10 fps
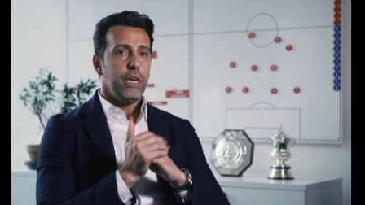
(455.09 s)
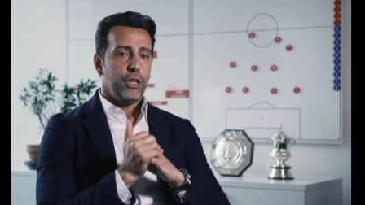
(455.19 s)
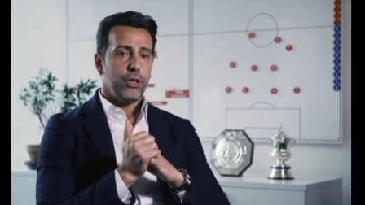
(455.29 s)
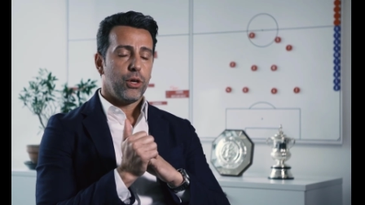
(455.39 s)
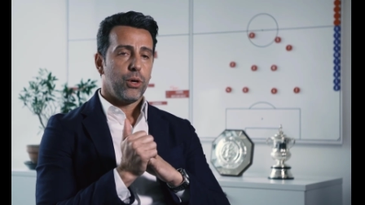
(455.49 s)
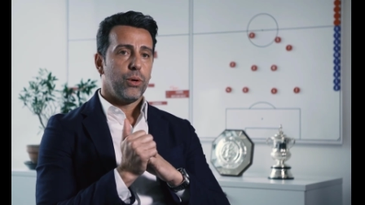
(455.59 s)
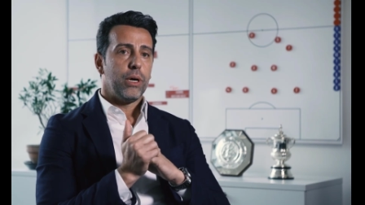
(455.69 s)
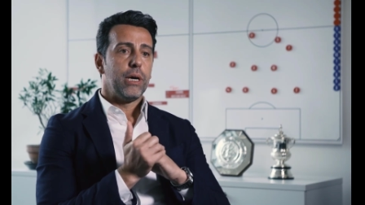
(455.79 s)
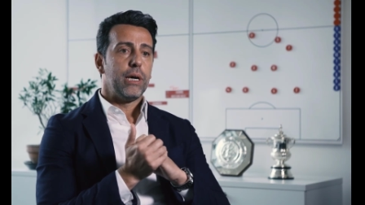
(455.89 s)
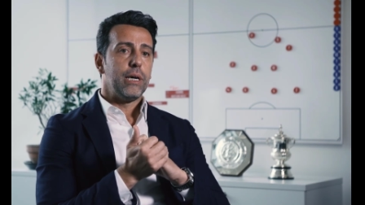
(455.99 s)
You know,
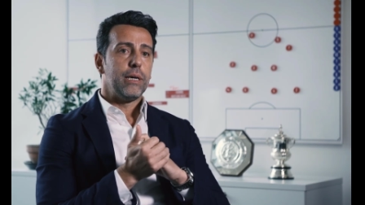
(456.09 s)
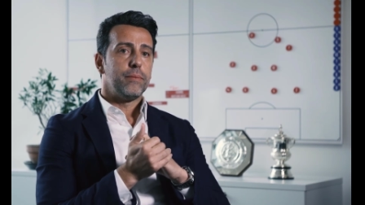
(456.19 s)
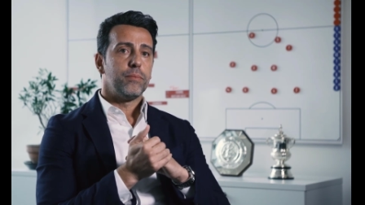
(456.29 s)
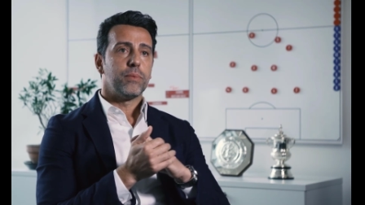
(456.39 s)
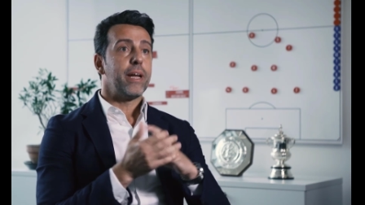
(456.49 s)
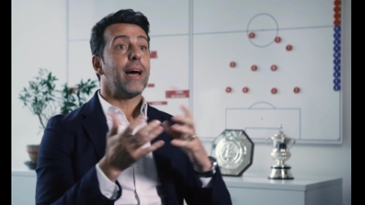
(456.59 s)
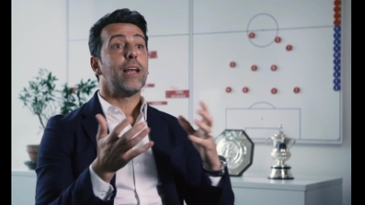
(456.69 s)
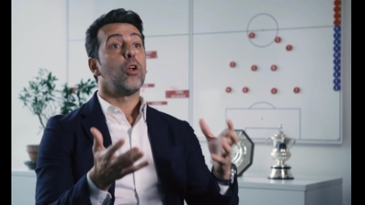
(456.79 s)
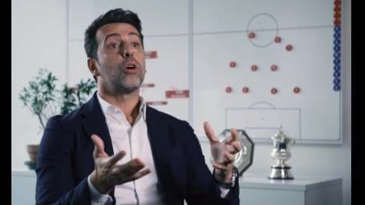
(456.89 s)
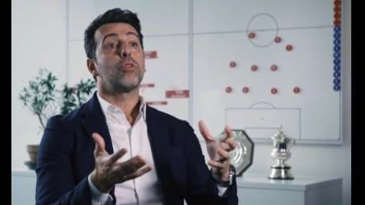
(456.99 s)
um, there are
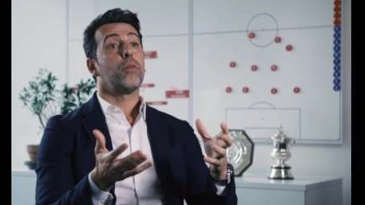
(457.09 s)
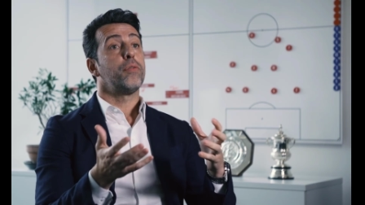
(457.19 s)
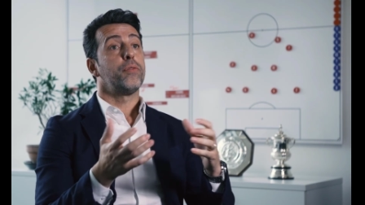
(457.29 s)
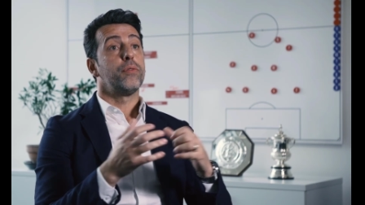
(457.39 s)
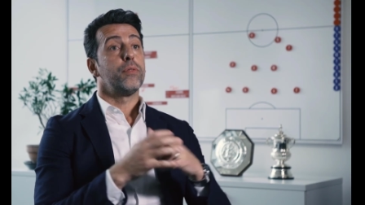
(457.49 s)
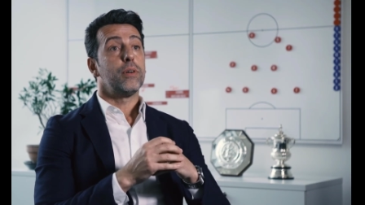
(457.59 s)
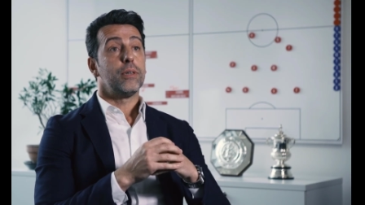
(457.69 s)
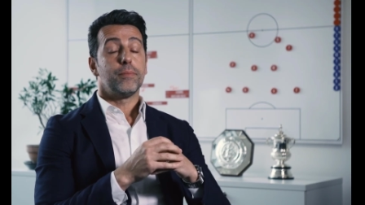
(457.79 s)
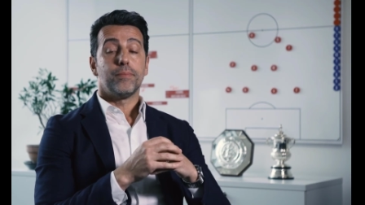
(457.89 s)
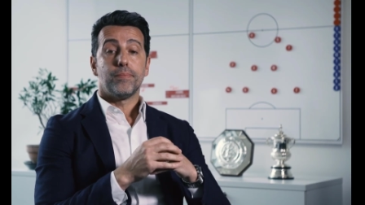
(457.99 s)
a lot of
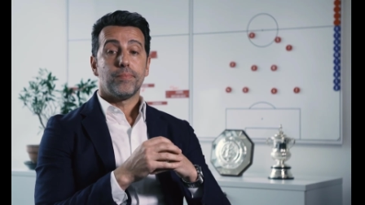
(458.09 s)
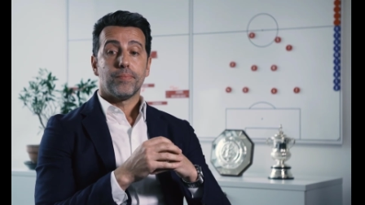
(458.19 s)
um,